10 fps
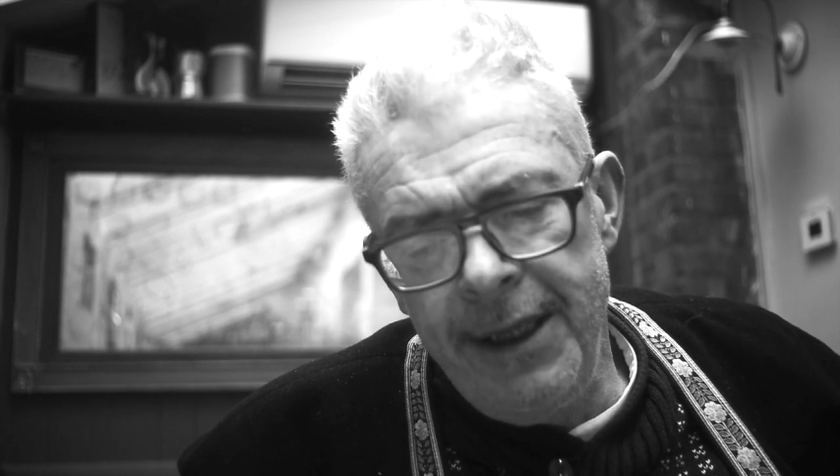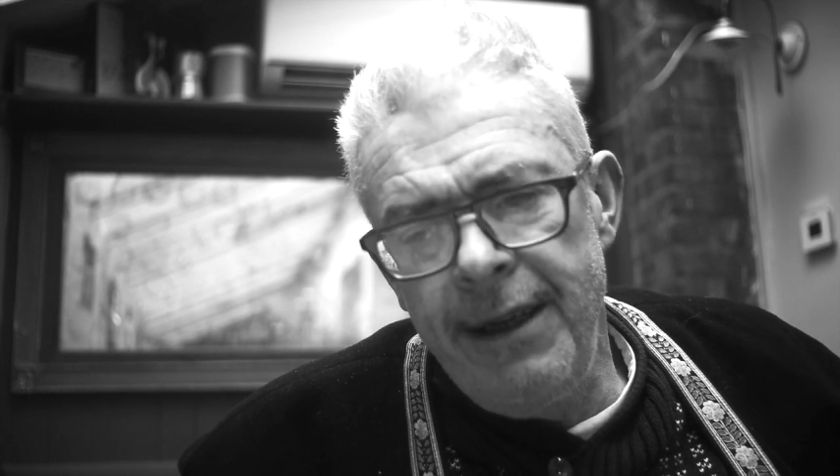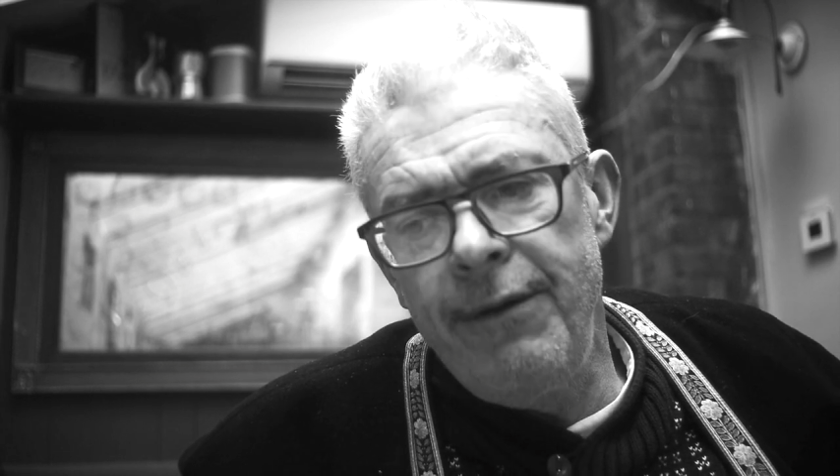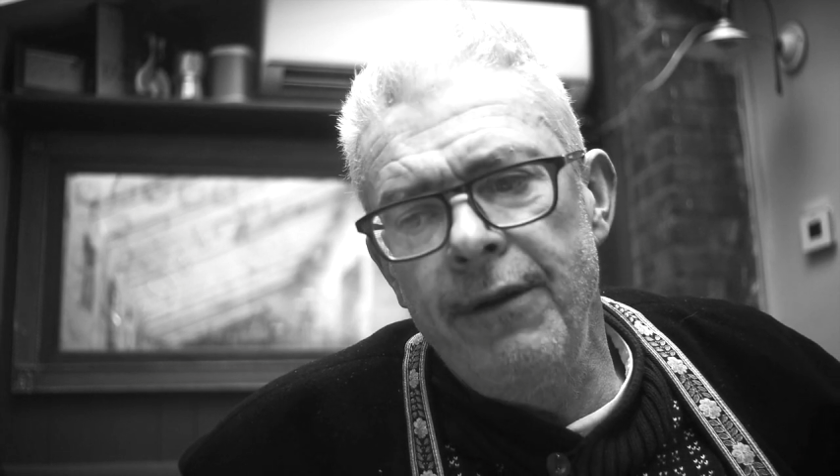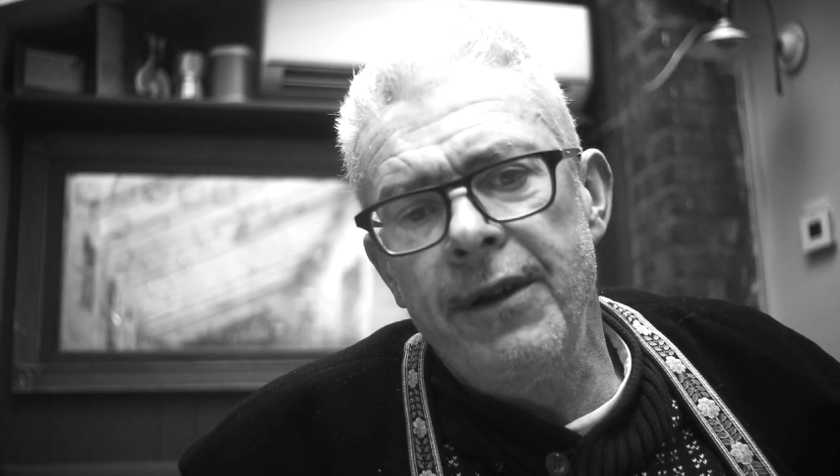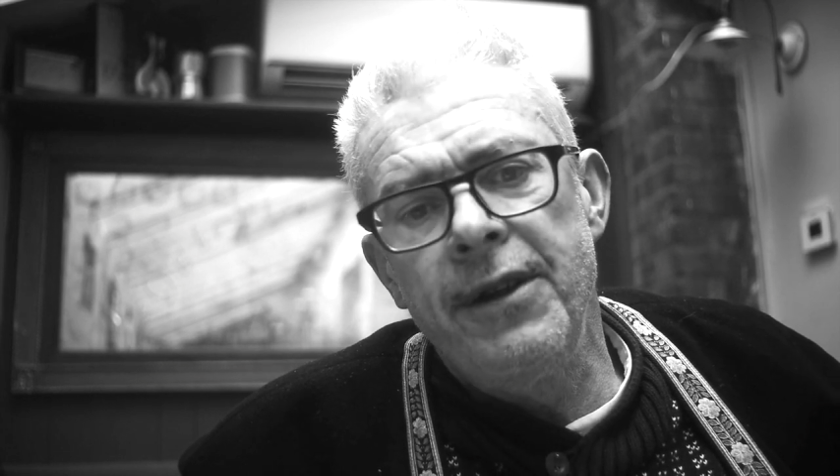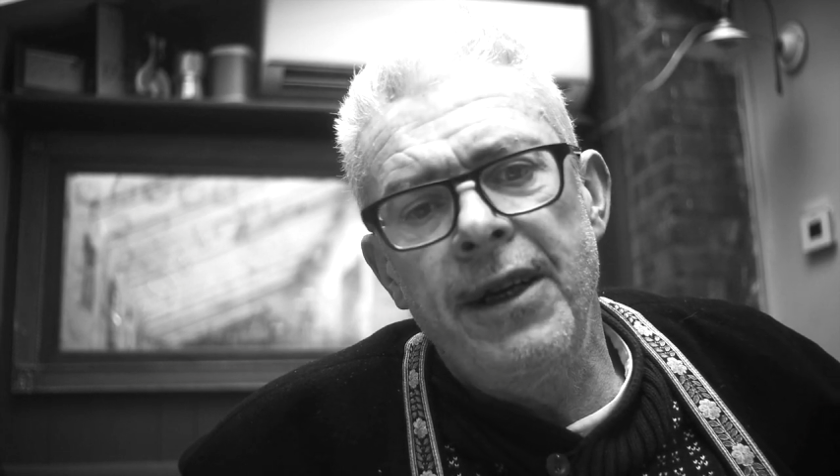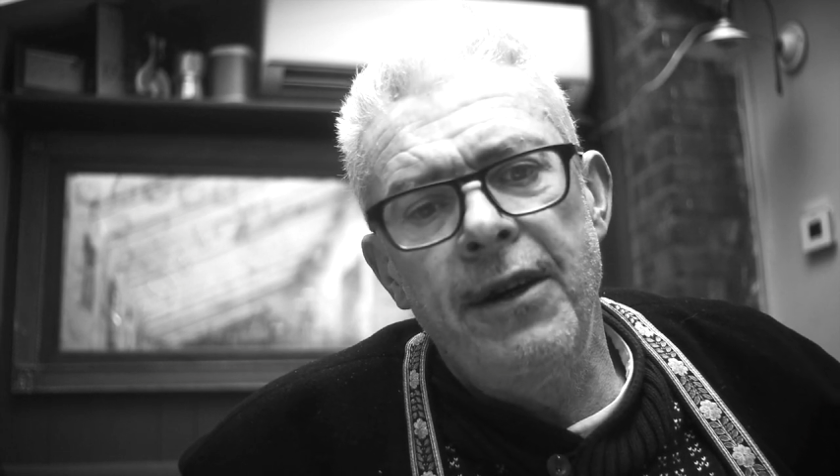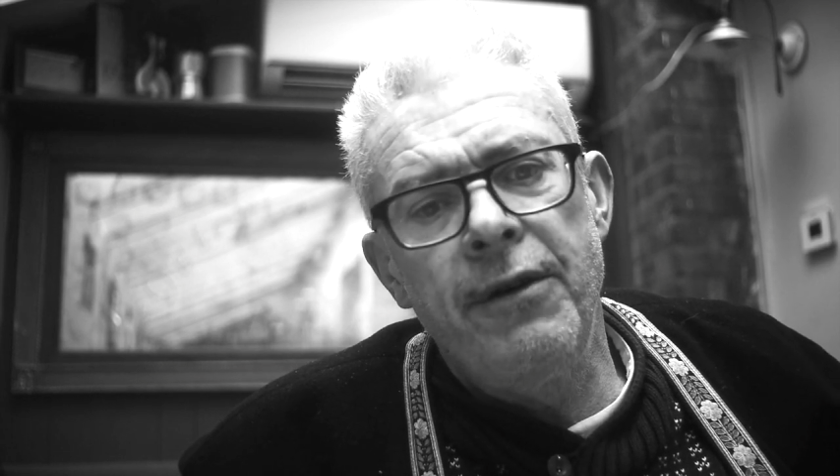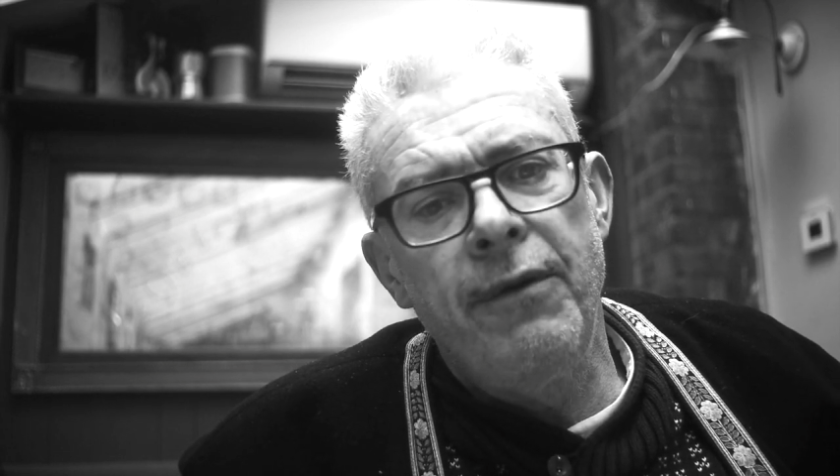endeavour of
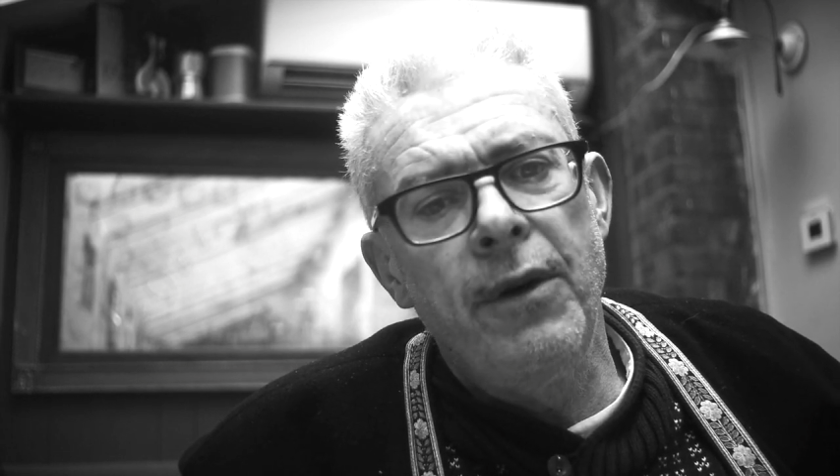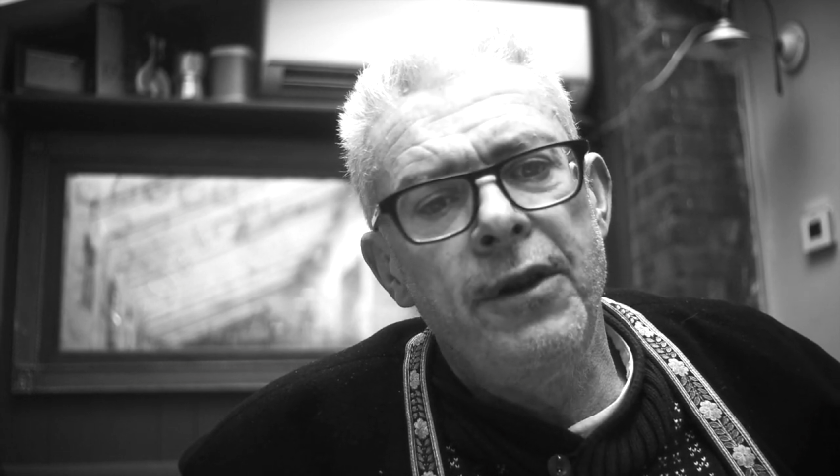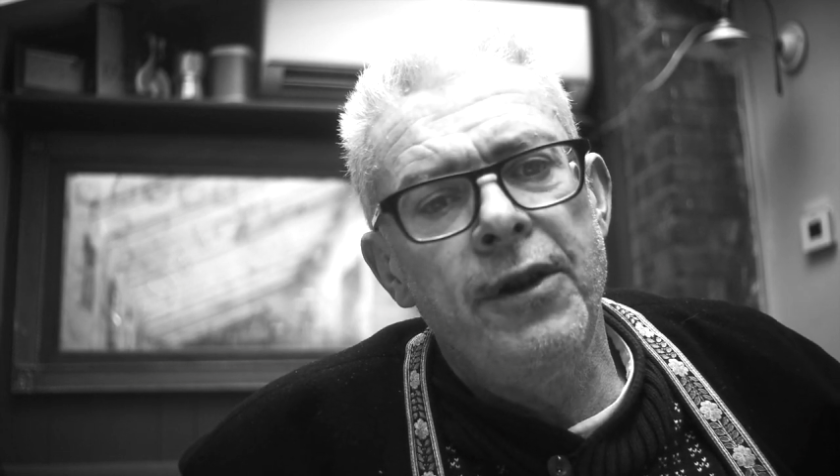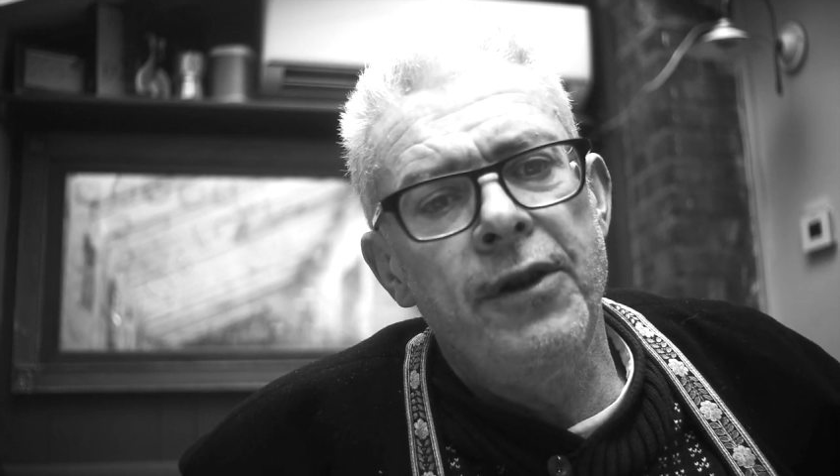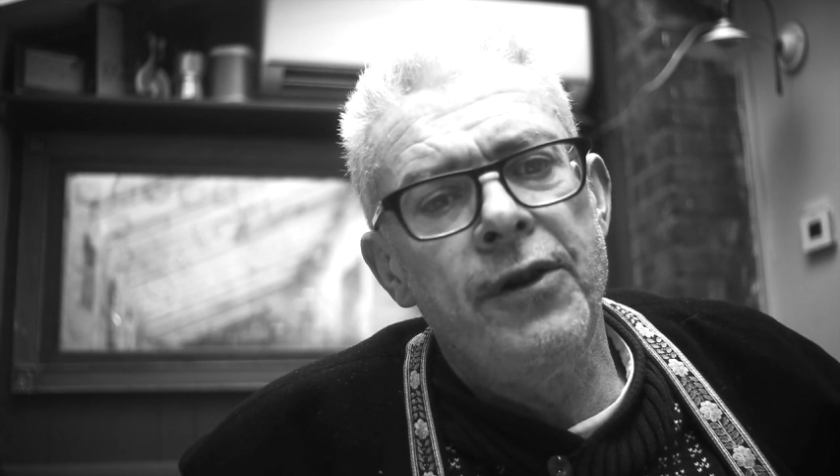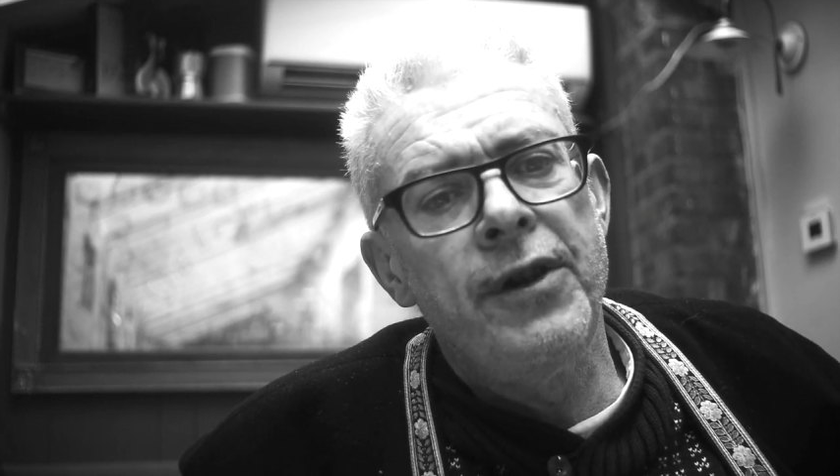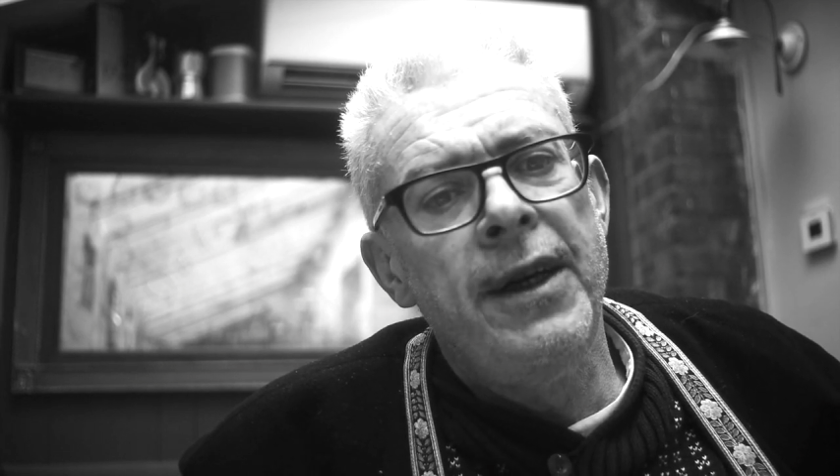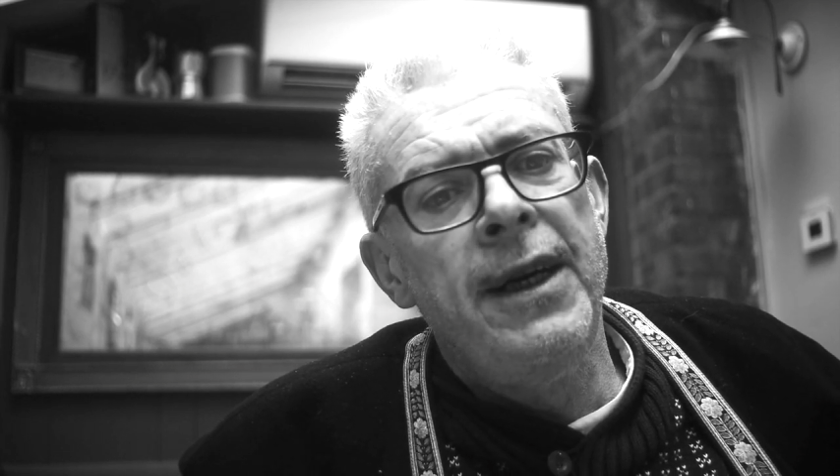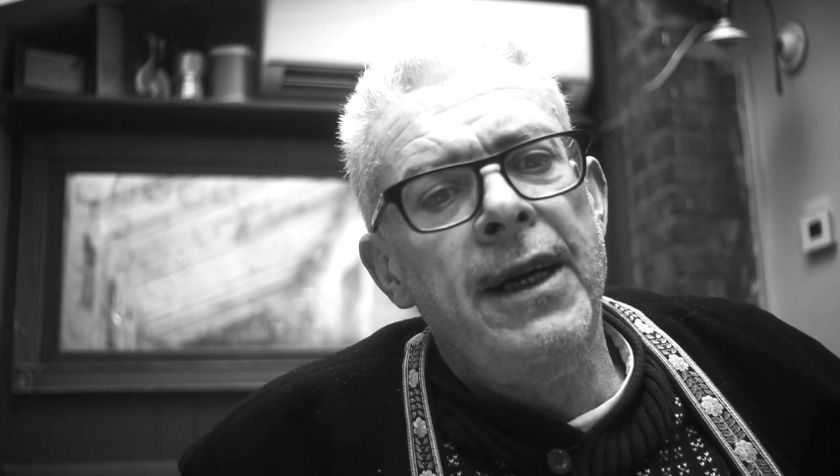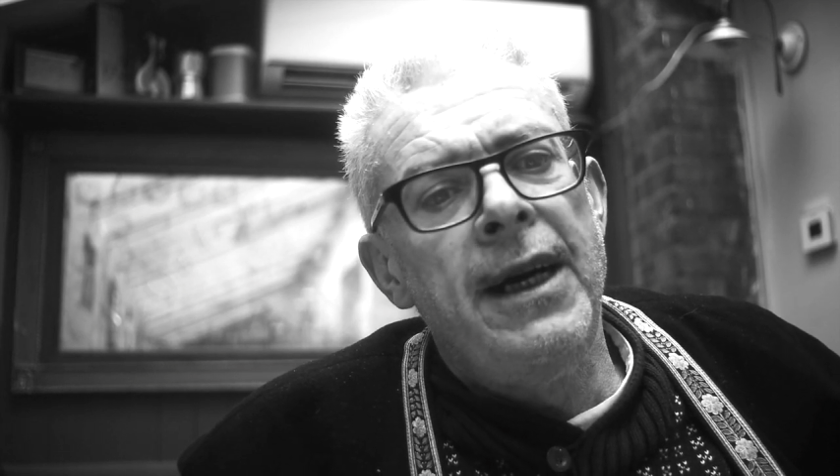Cassandra Voices.
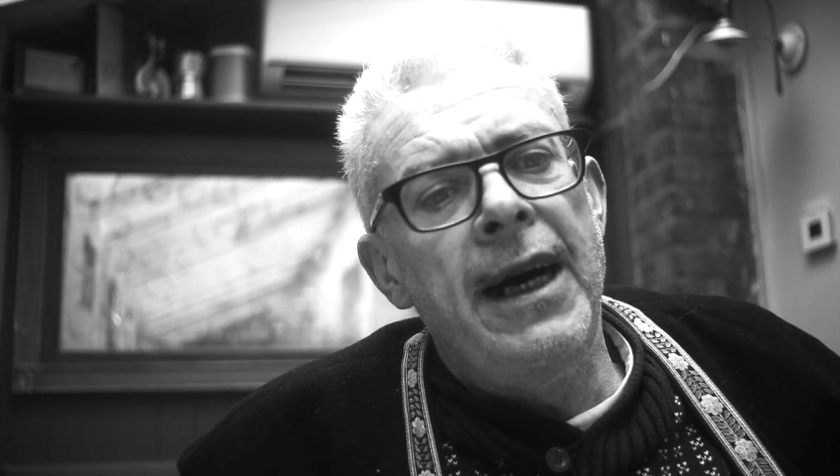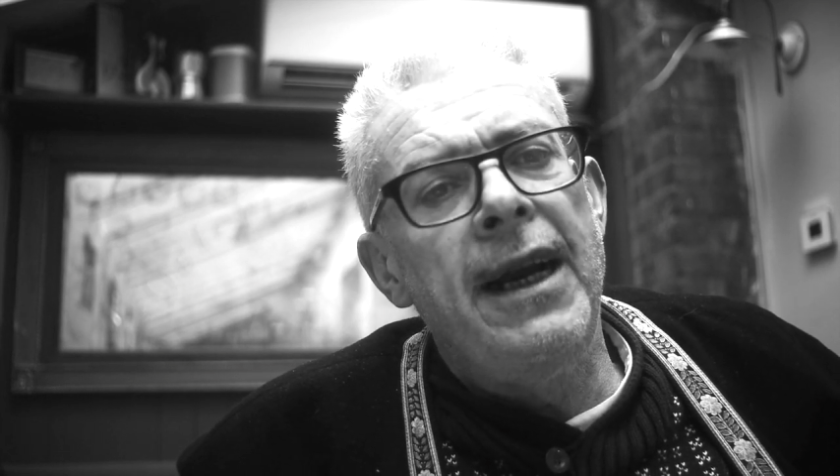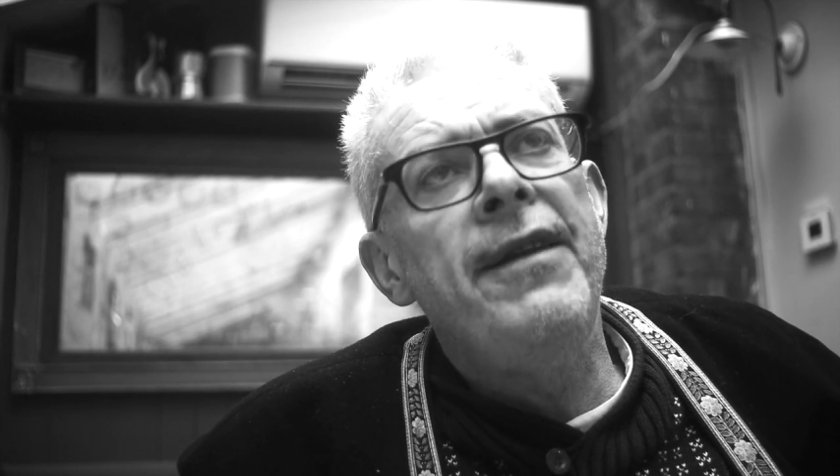And I